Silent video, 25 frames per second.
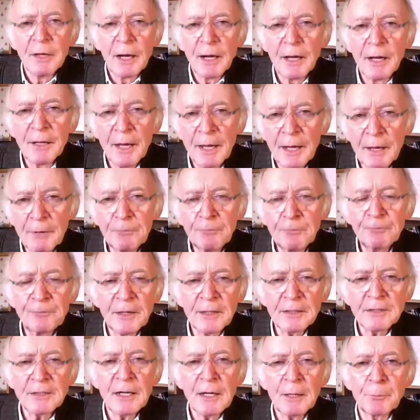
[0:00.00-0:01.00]
If
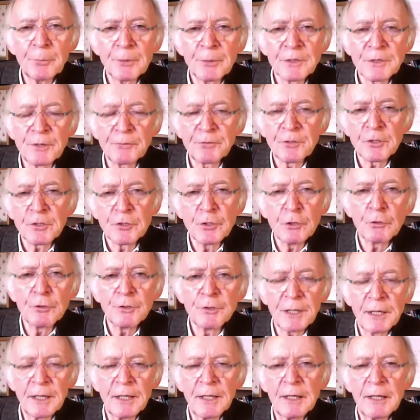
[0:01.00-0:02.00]
that happens, if there's no
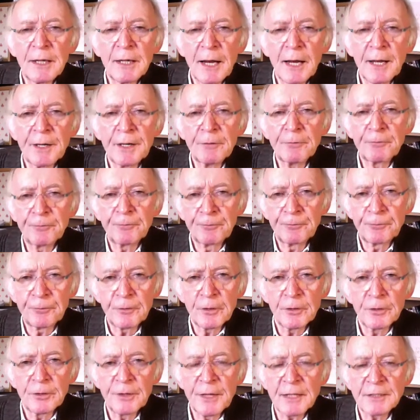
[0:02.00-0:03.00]
deal, and if
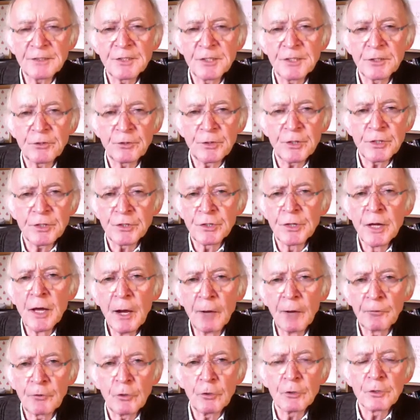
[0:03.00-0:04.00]
you're in that situation,
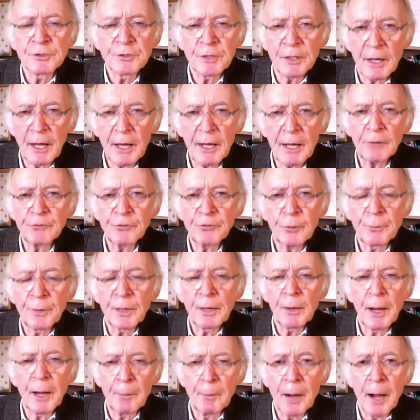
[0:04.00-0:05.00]
of course, there'll have to be
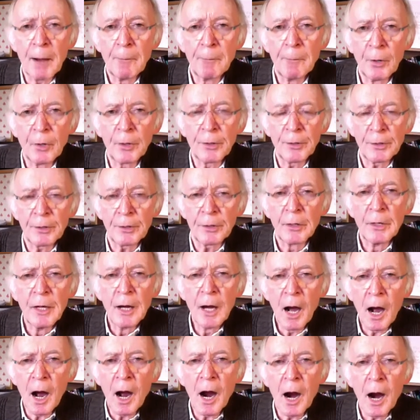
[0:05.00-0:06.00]
a border,
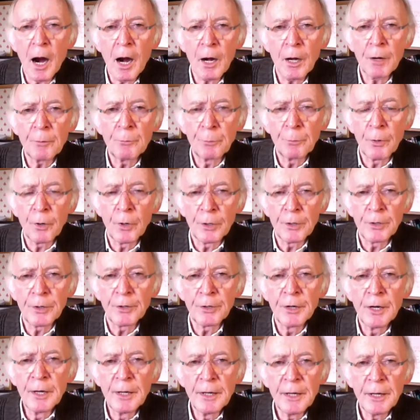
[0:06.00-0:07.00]
a hard
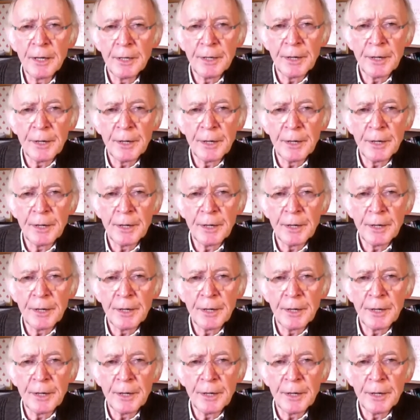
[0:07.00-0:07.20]
border in